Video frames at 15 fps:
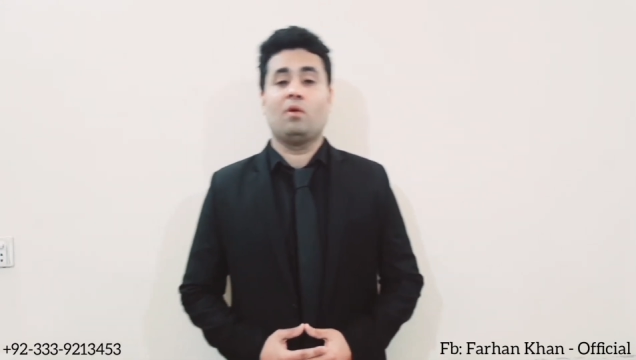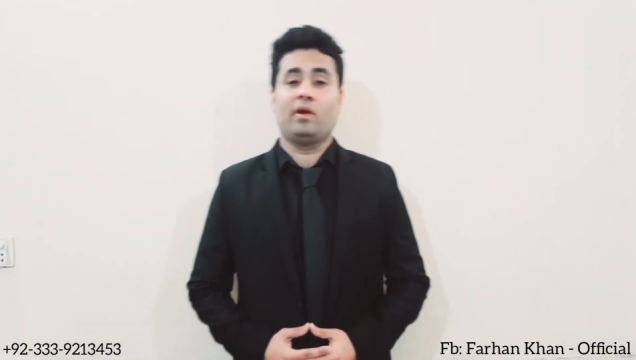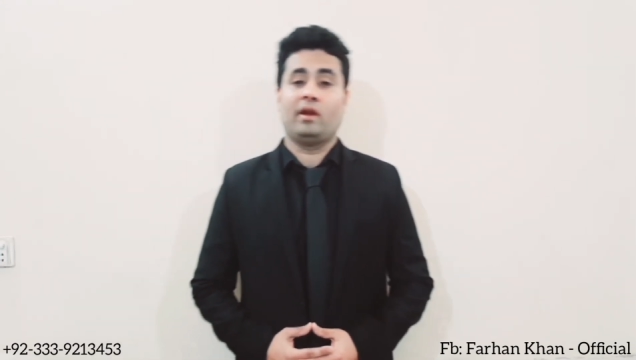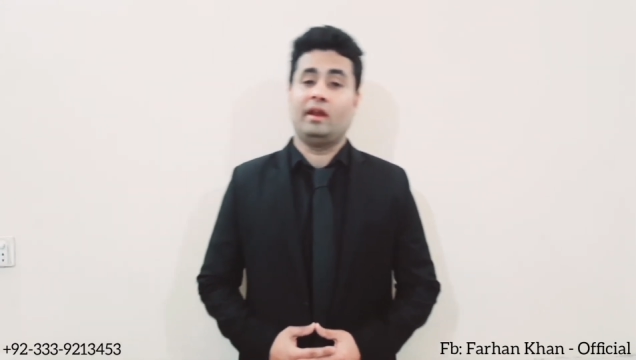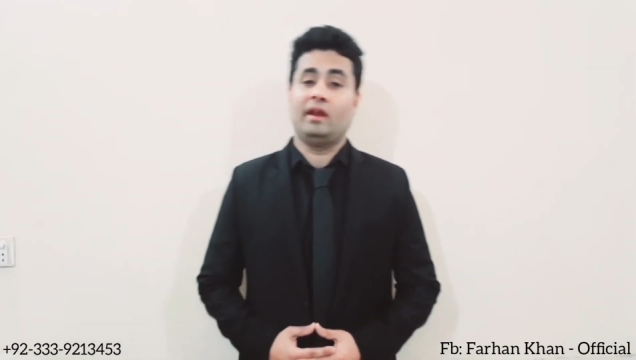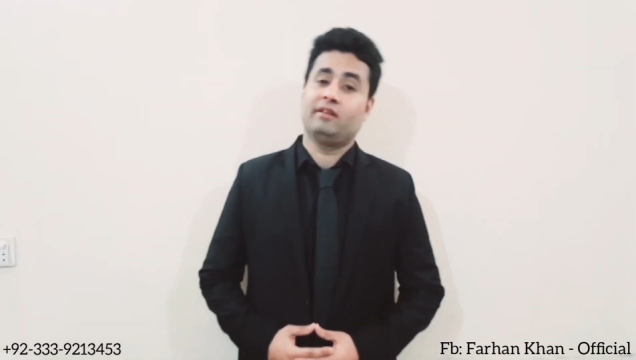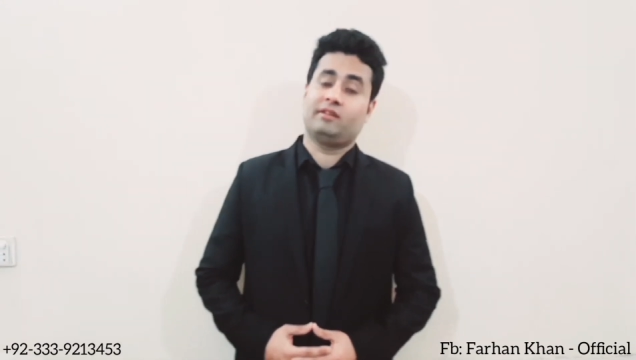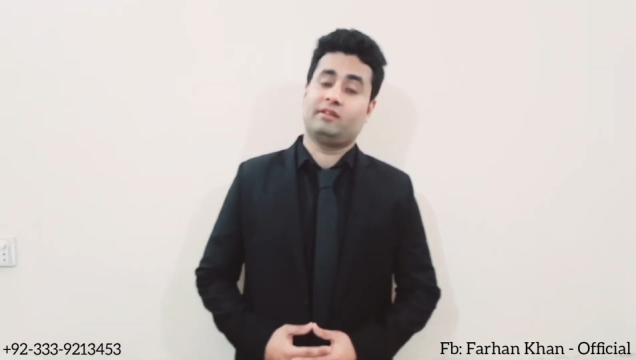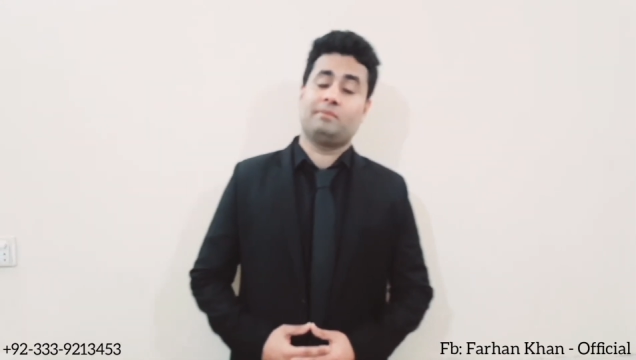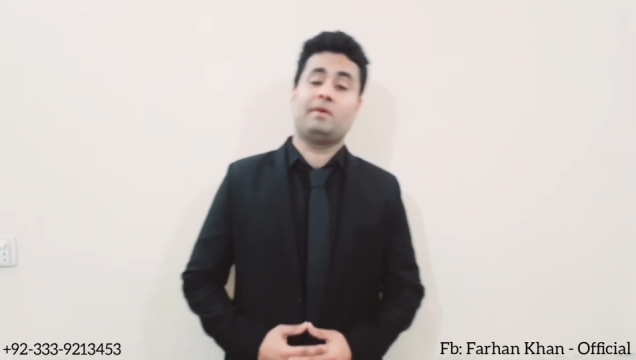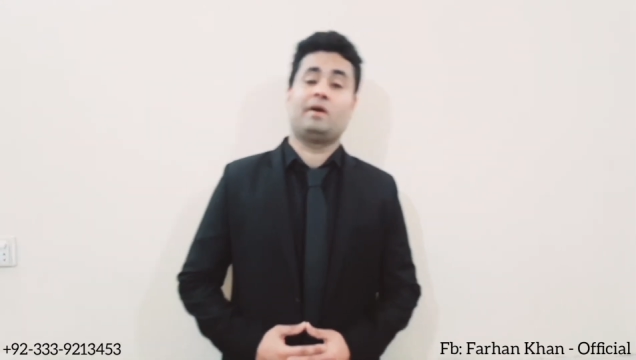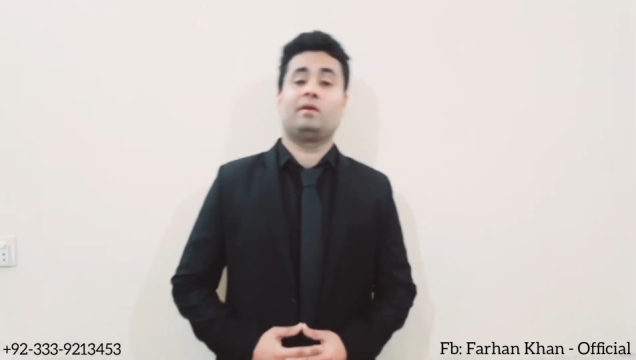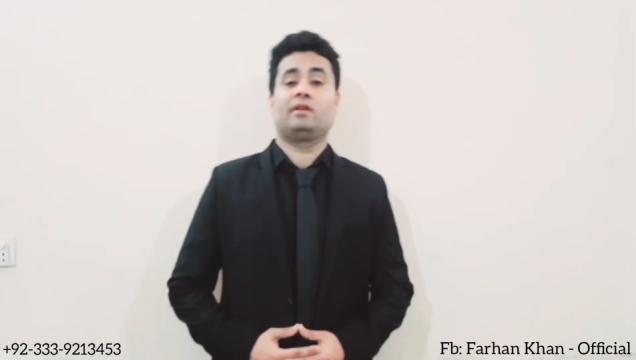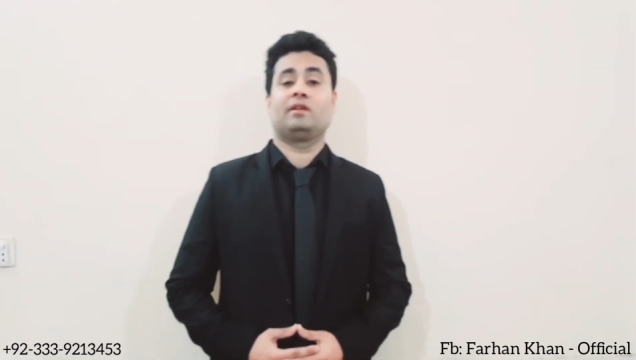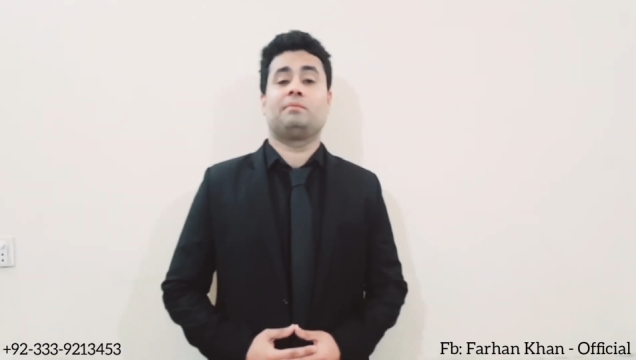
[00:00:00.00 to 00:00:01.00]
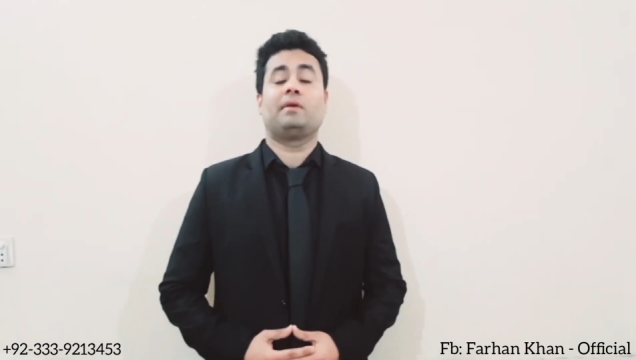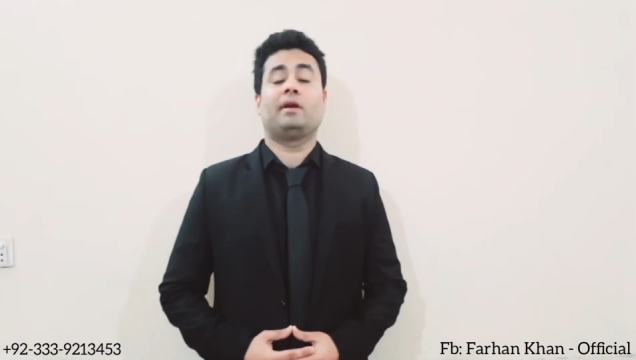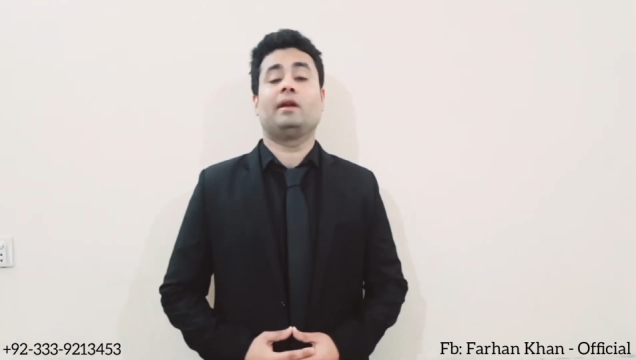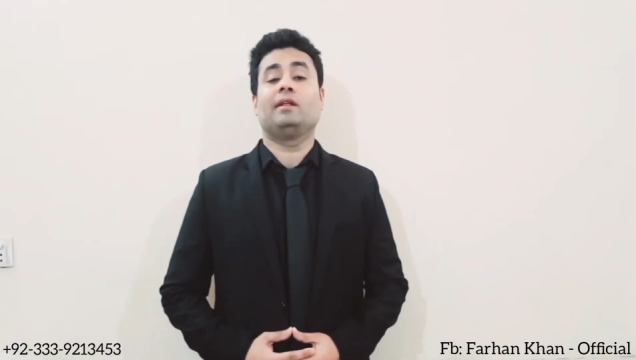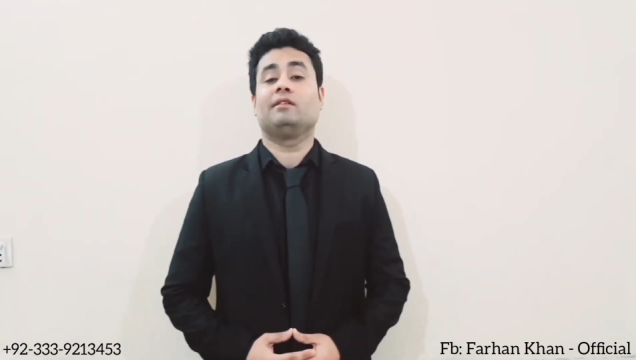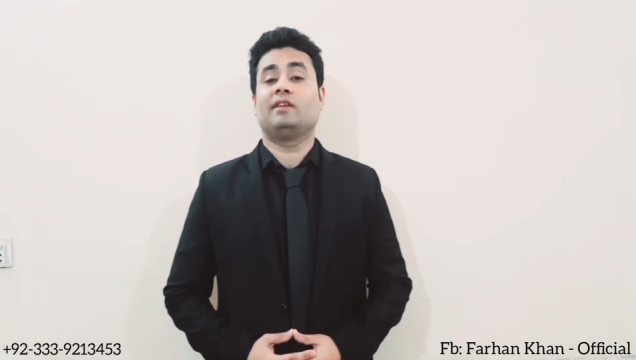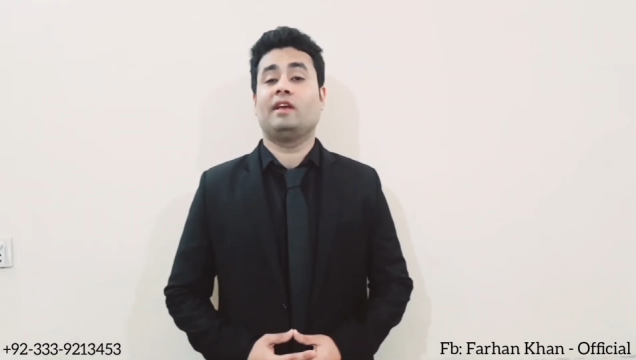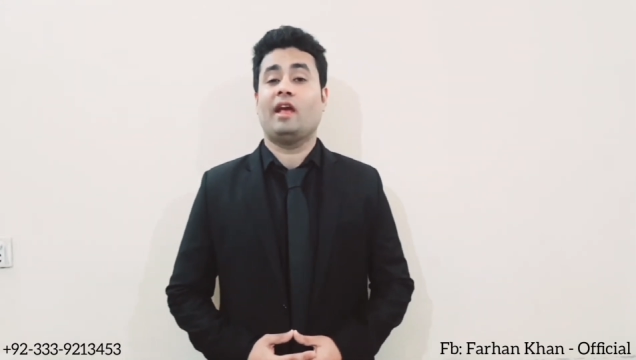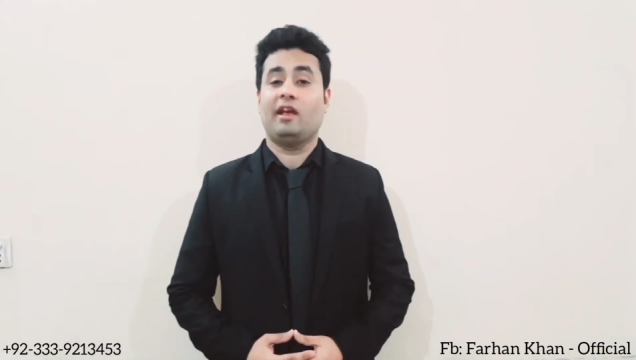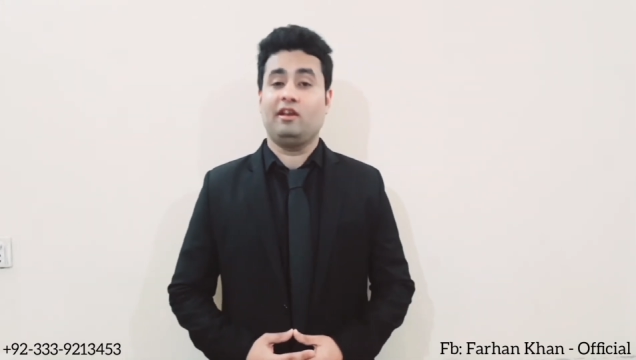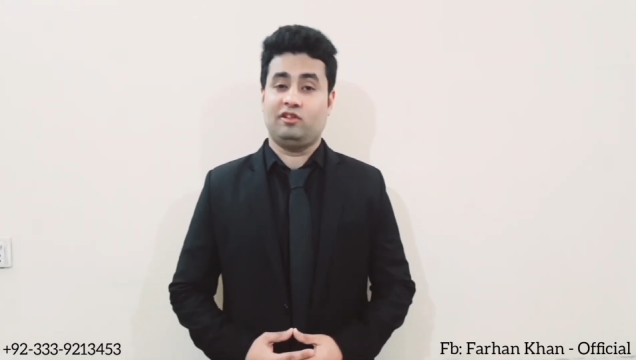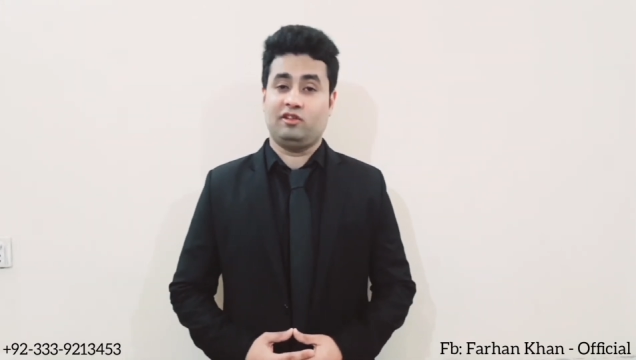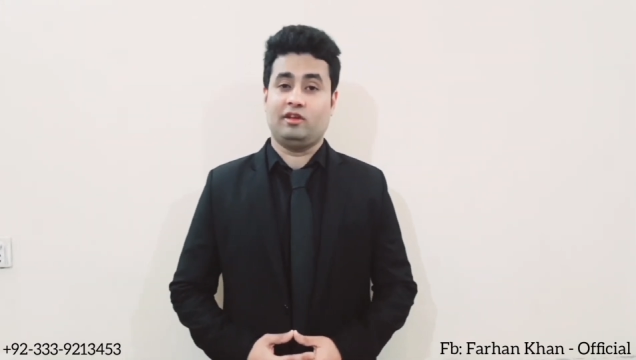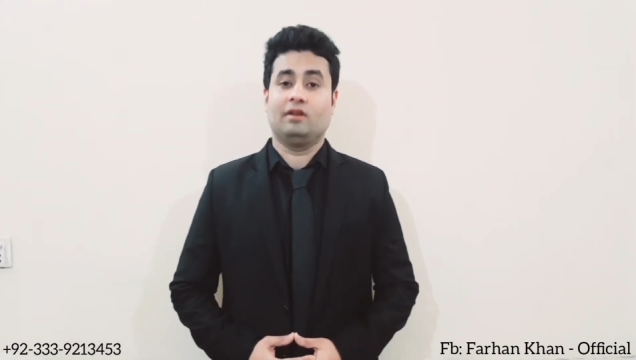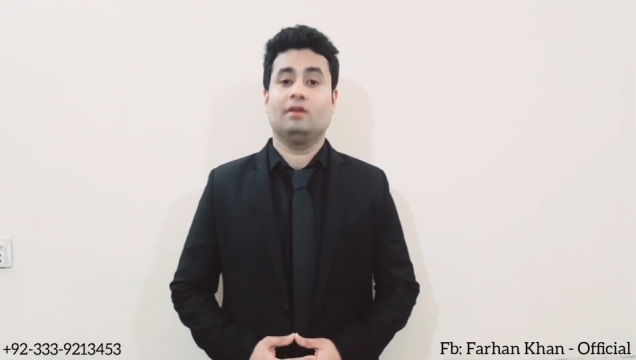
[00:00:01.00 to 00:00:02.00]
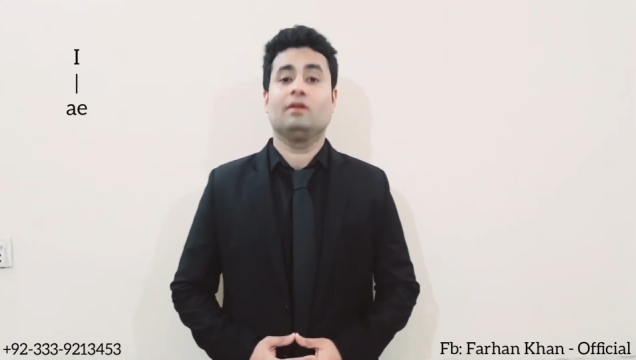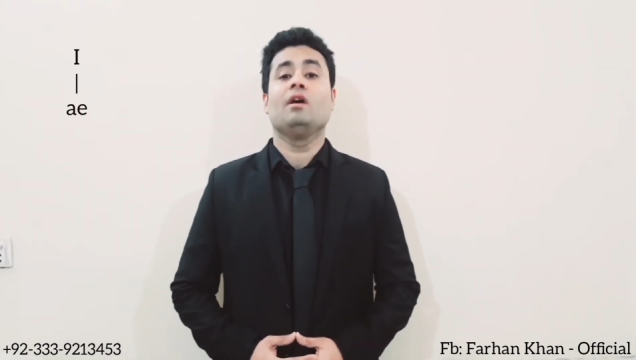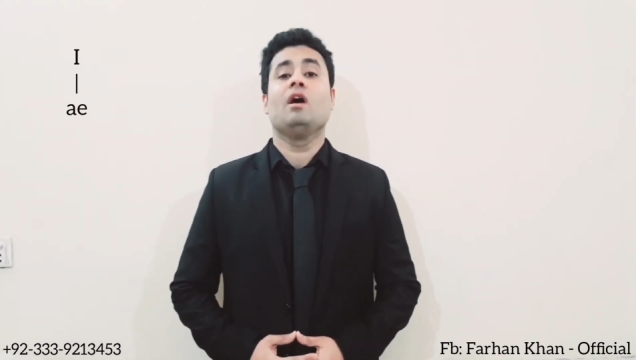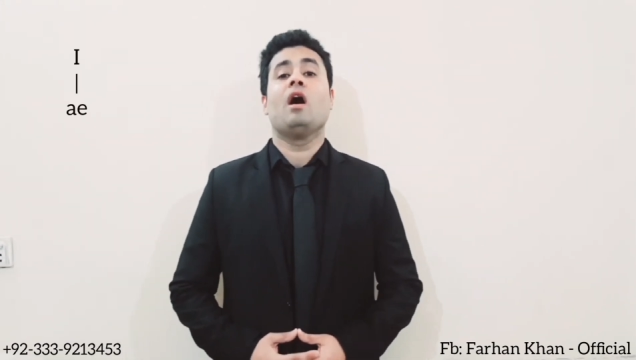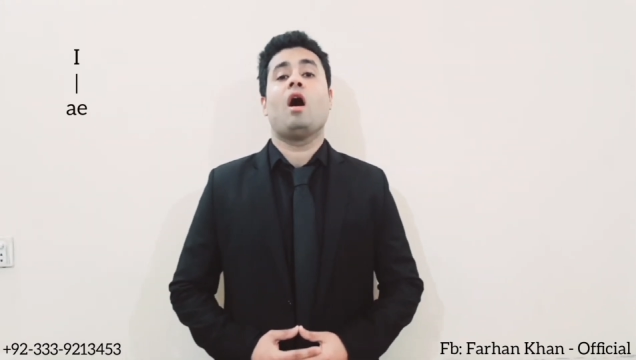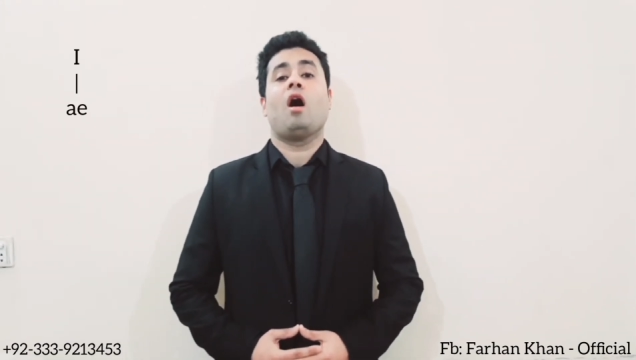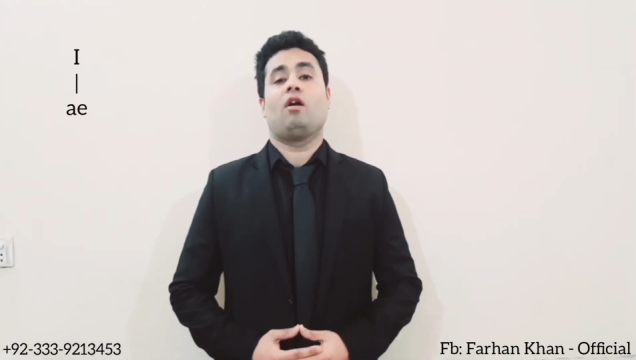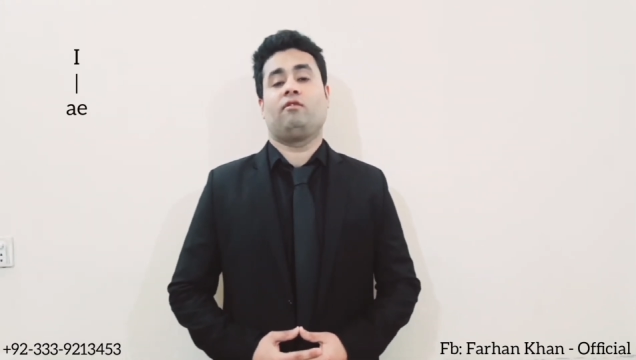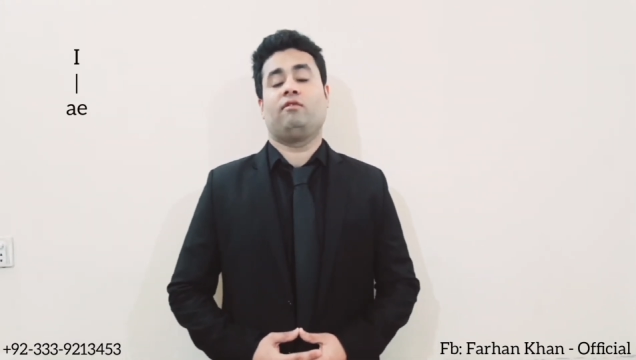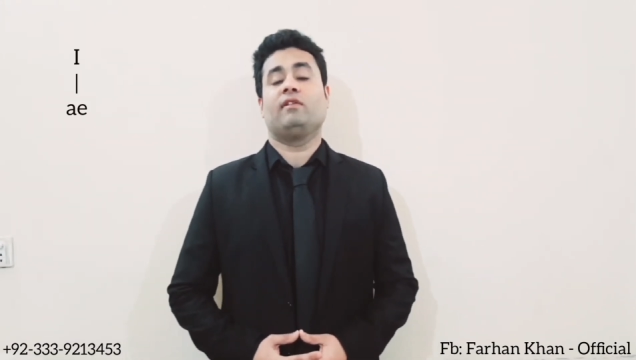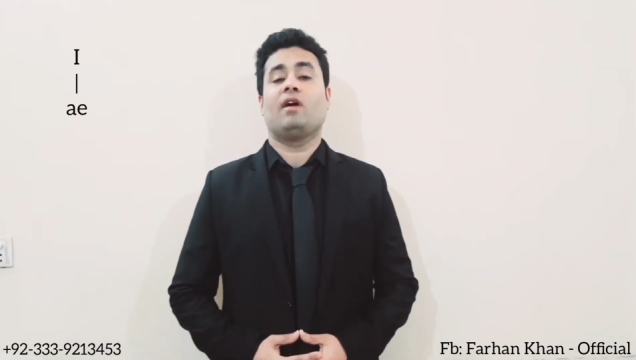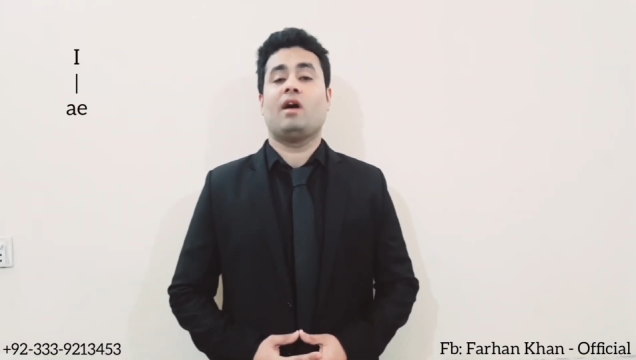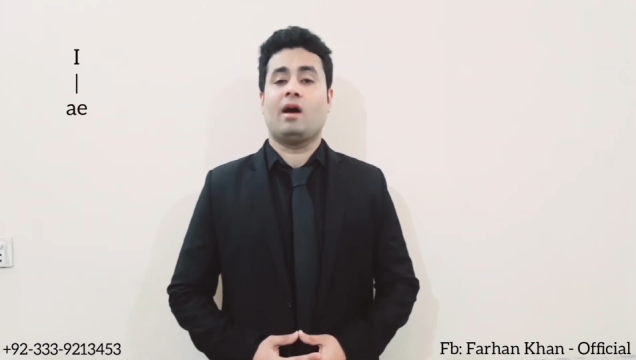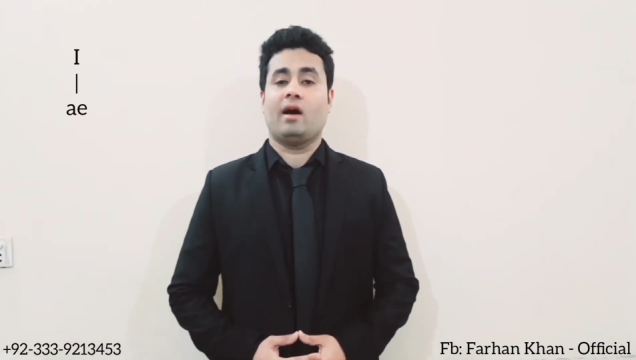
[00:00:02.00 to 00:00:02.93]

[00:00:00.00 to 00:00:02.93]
about the pronunciation of I.